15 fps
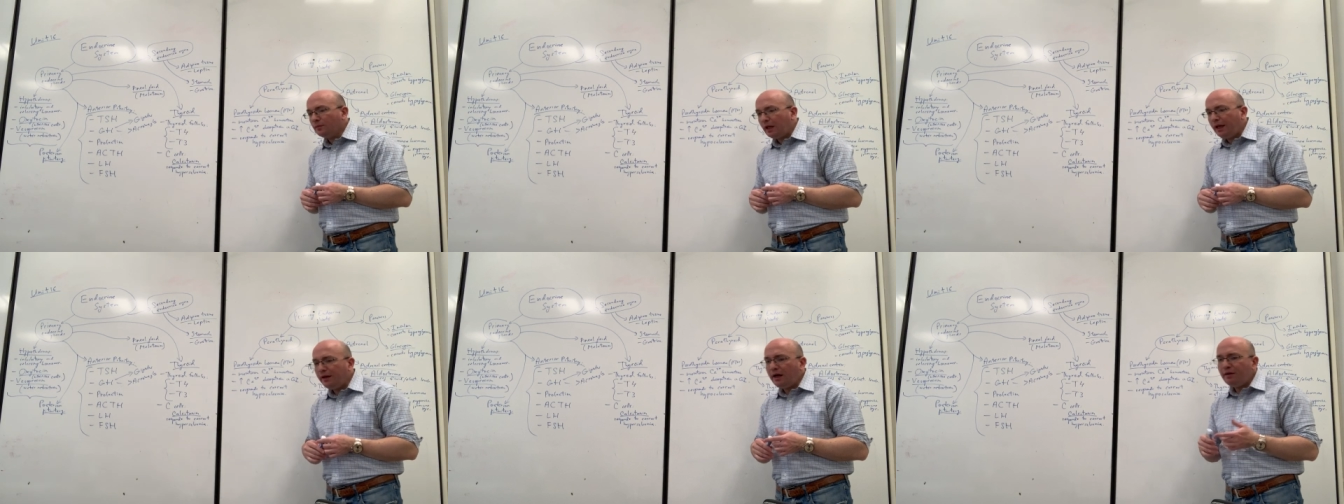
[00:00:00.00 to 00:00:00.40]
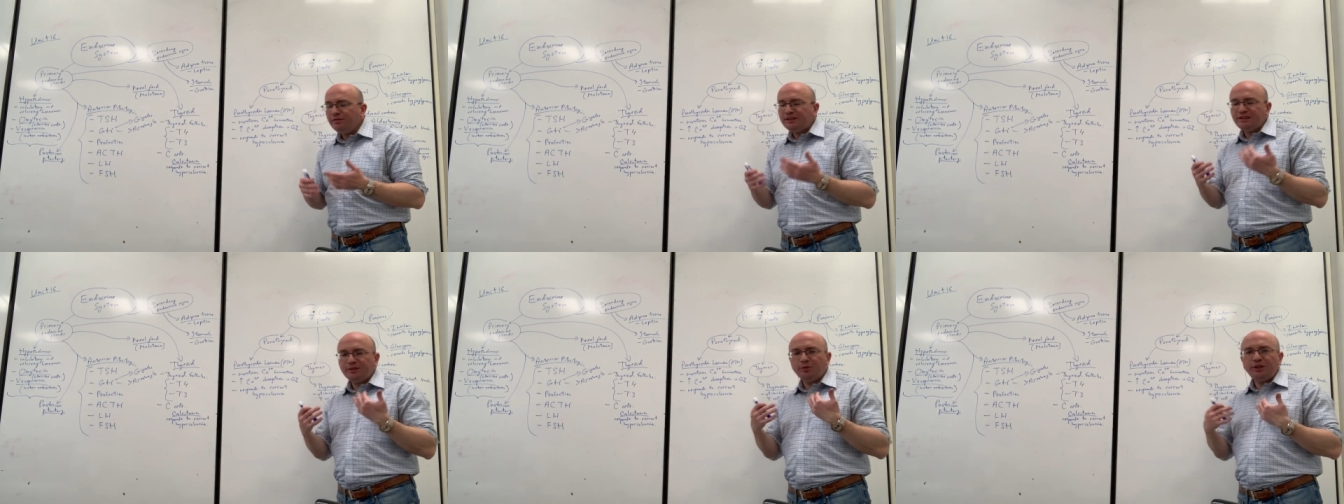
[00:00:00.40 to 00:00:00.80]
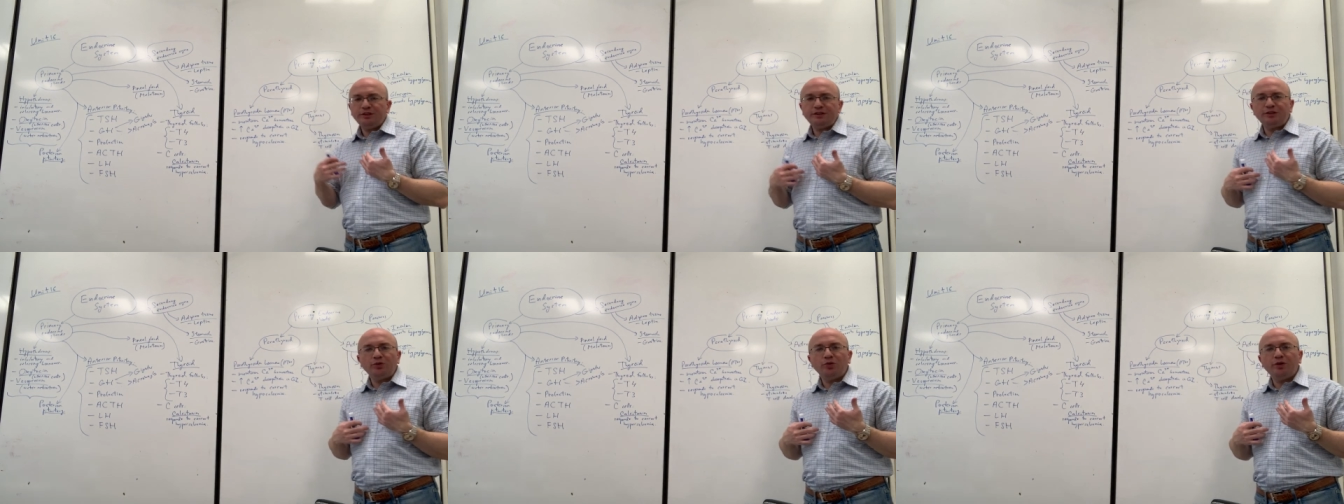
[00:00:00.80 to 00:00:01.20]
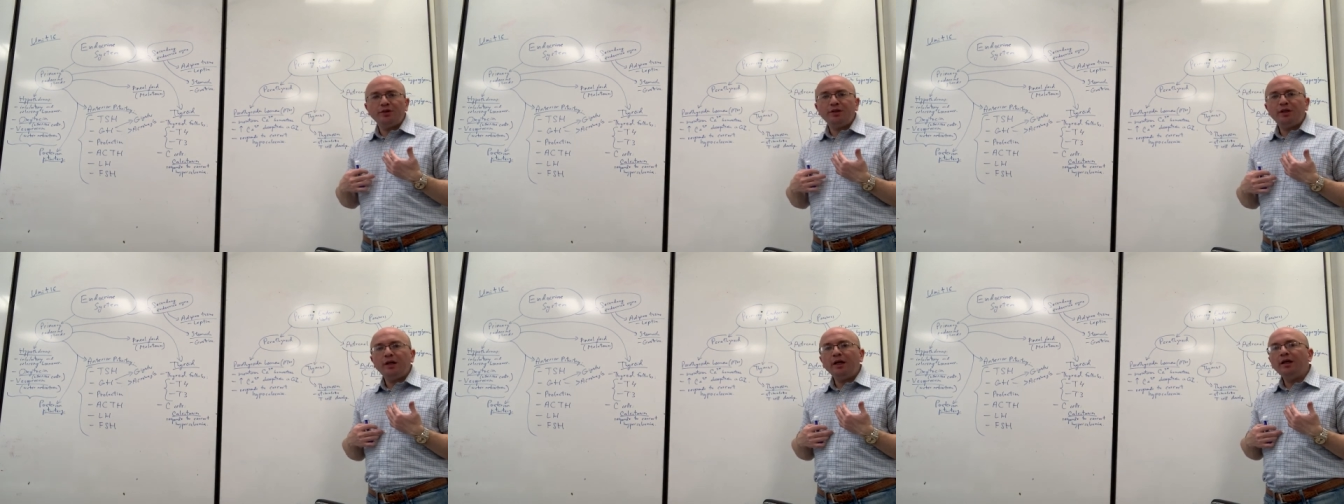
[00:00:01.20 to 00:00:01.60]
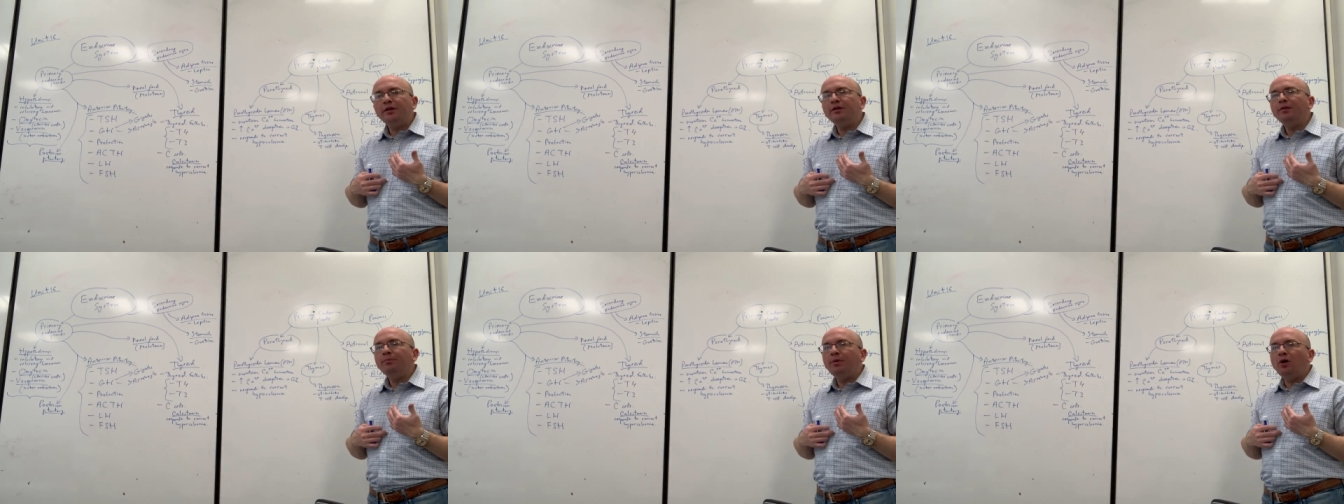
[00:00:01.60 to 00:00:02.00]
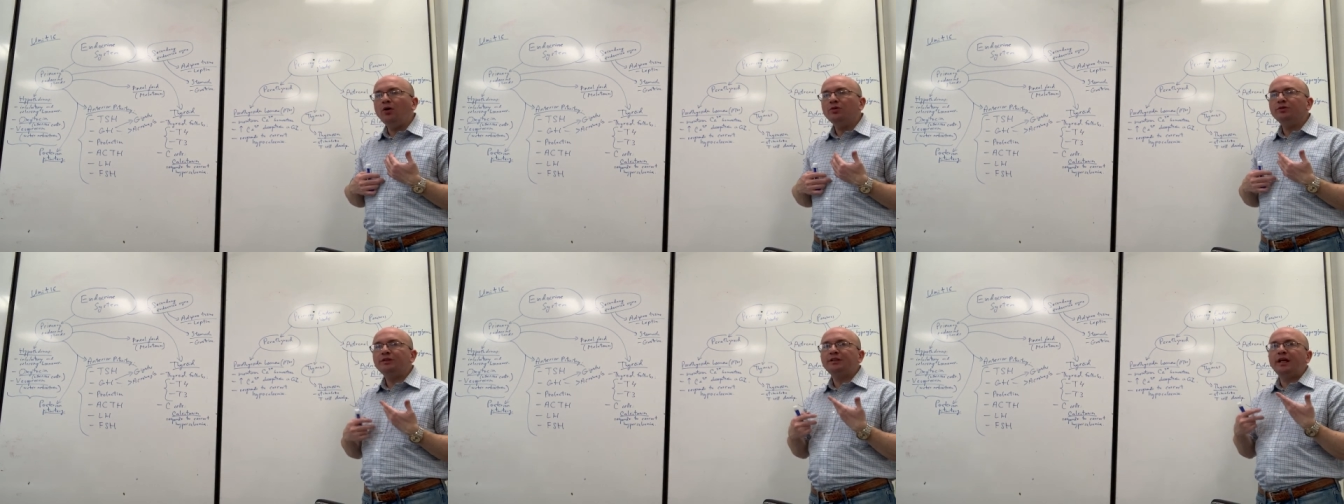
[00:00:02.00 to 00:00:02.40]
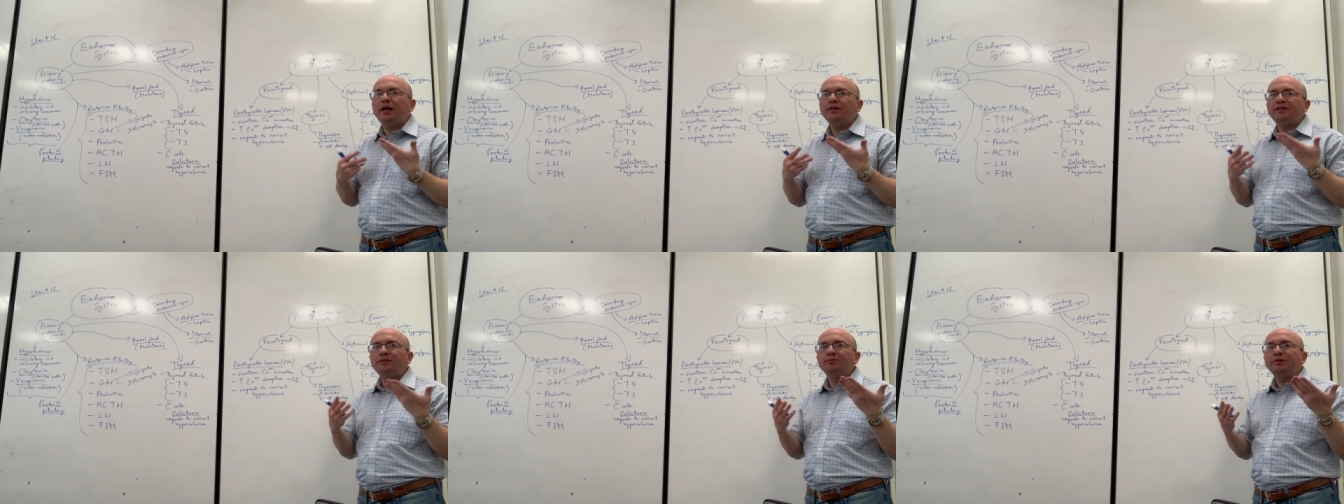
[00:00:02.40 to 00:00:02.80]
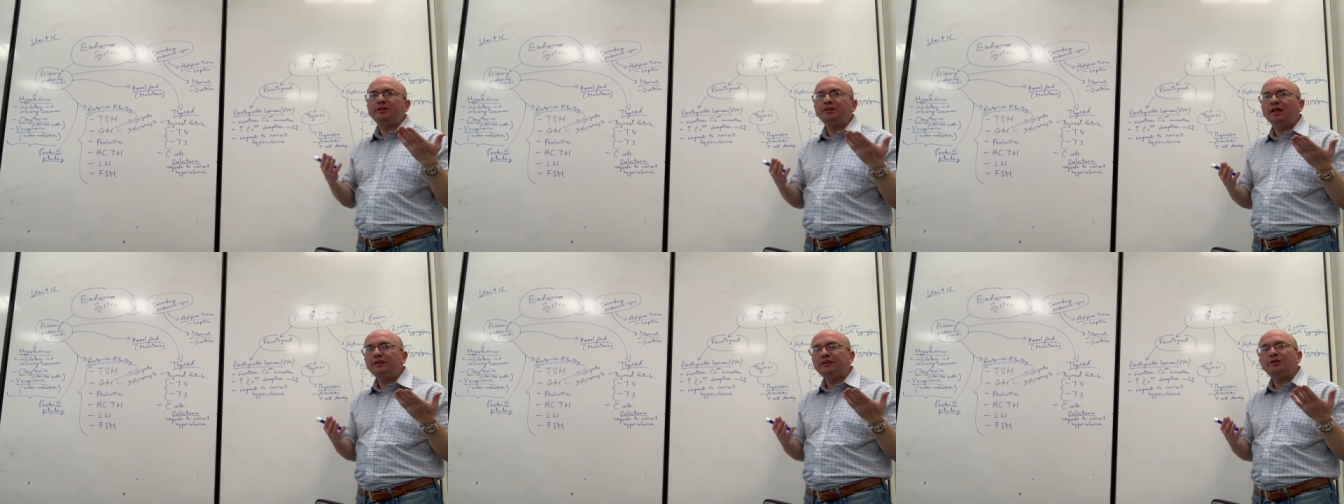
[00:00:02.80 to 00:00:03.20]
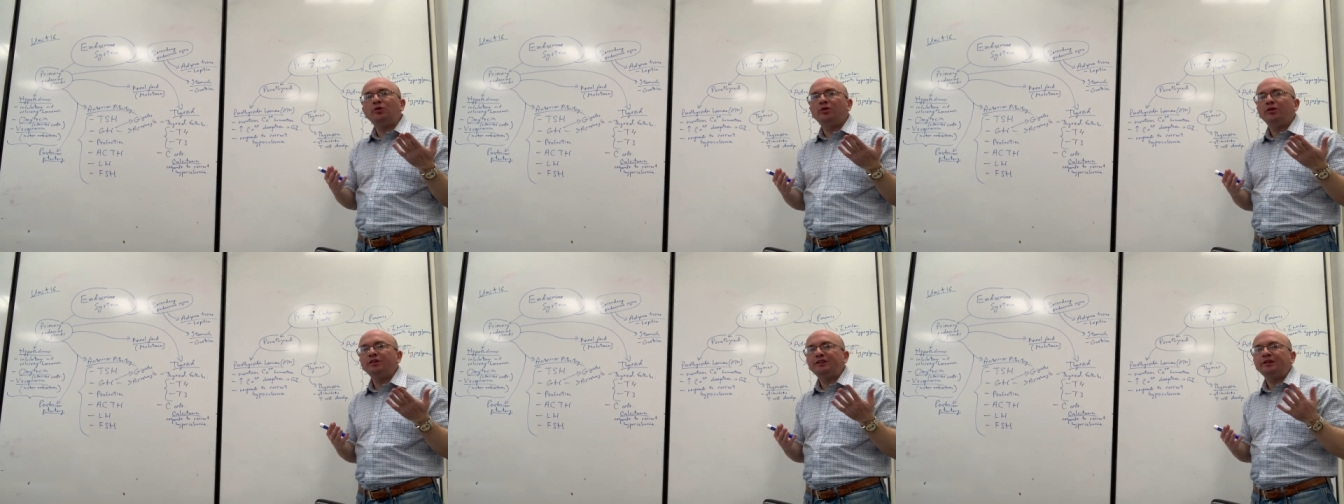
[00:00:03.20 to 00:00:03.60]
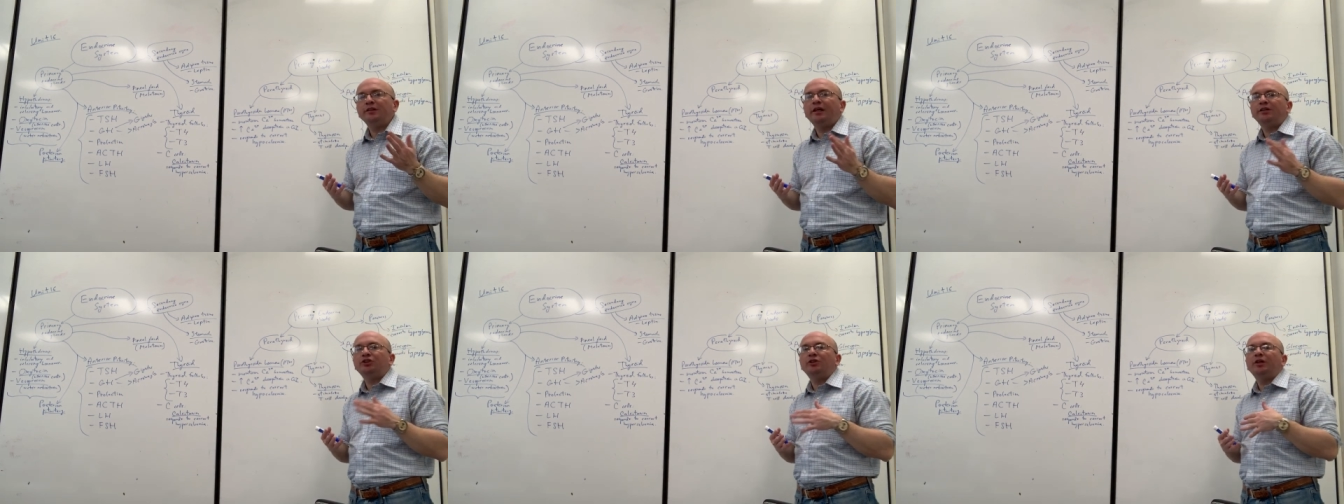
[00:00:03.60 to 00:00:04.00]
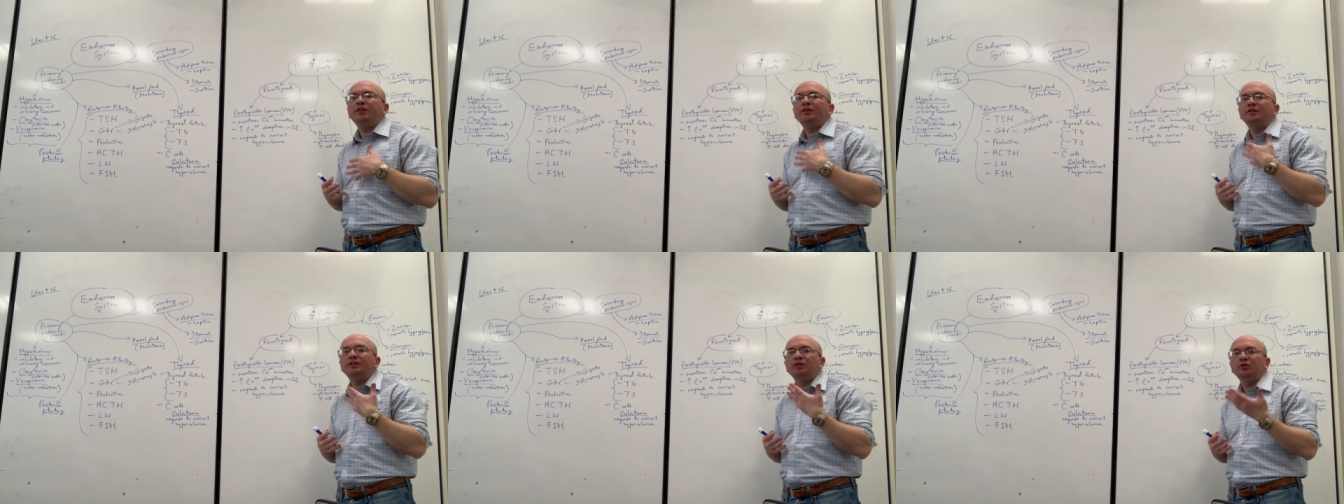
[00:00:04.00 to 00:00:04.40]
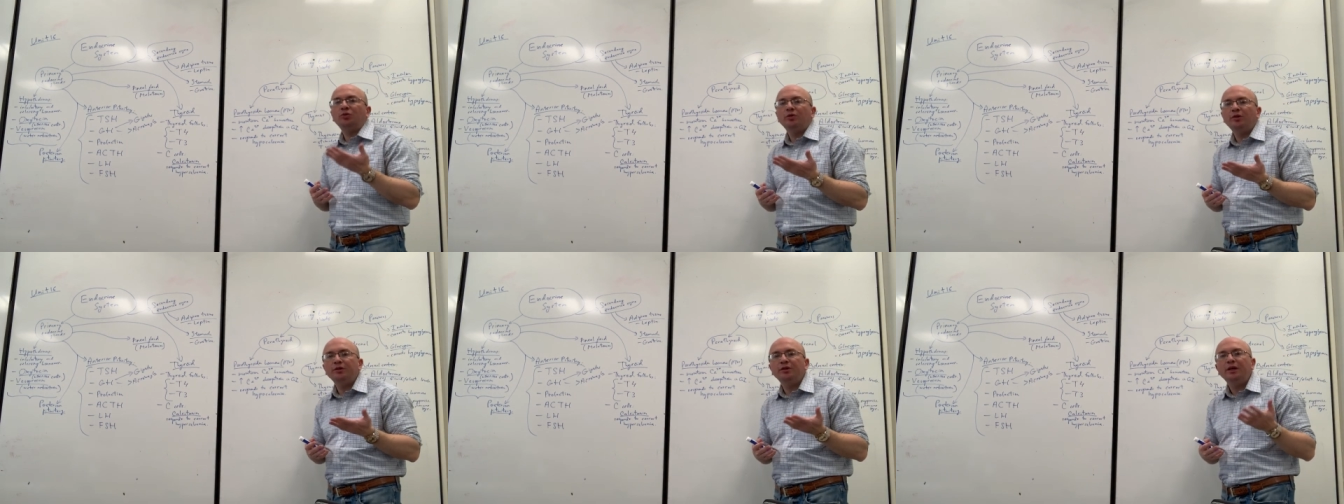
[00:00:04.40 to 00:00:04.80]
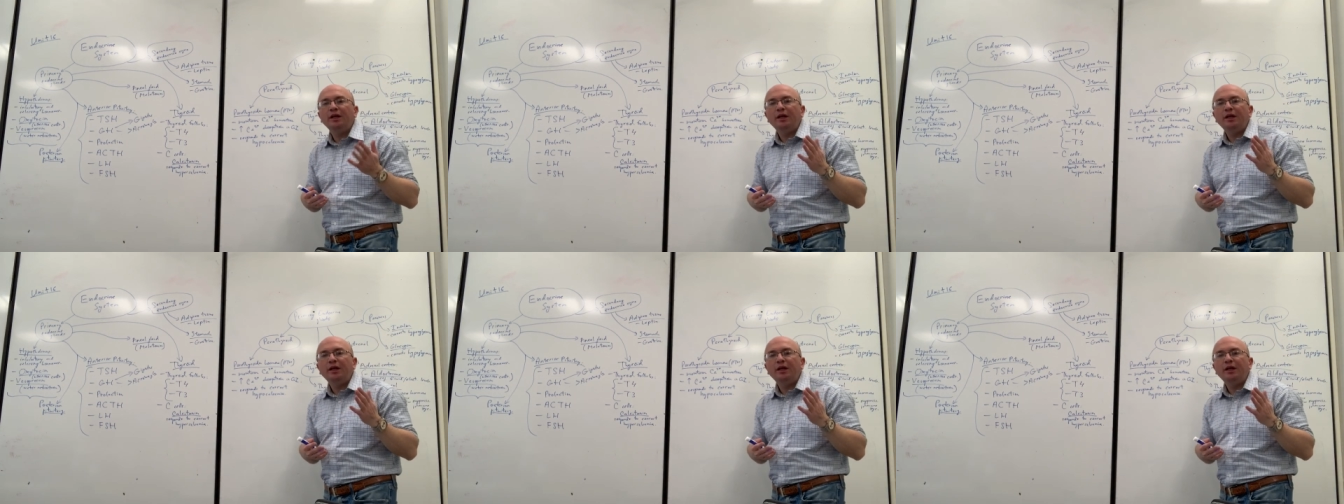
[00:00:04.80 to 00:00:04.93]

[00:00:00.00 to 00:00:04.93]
And obviously when it's stored in the bones, calcium is not stored as an electrolyte, it's stored